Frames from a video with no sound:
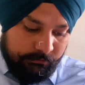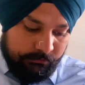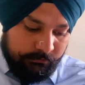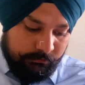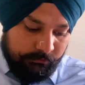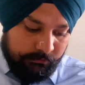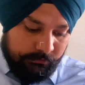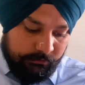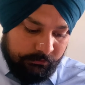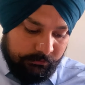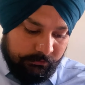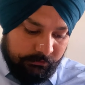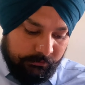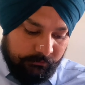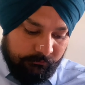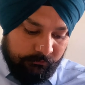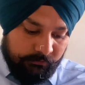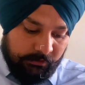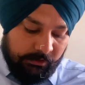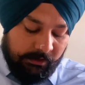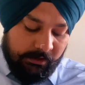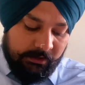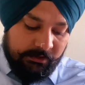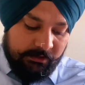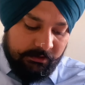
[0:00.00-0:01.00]
Okay, our
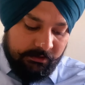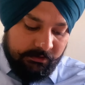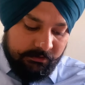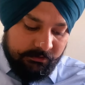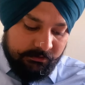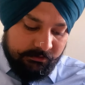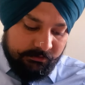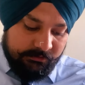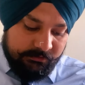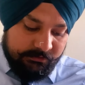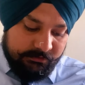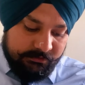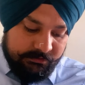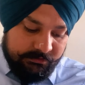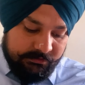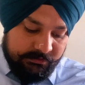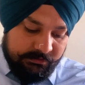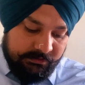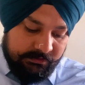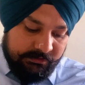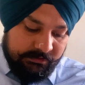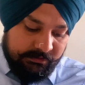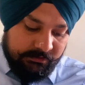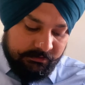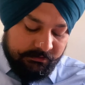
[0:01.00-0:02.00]
island is
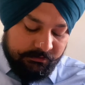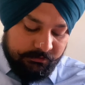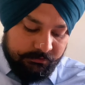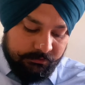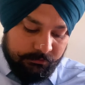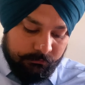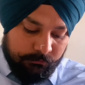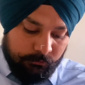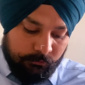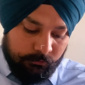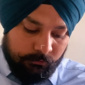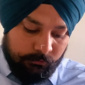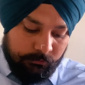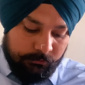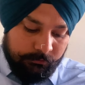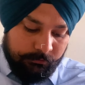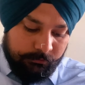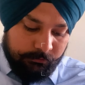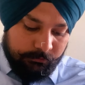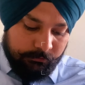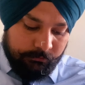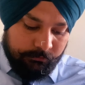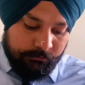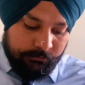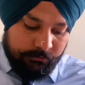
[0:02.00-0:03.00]
seen as a small
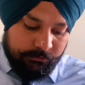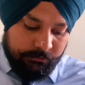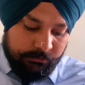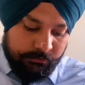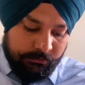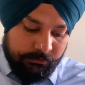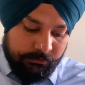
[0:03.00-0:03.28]
dot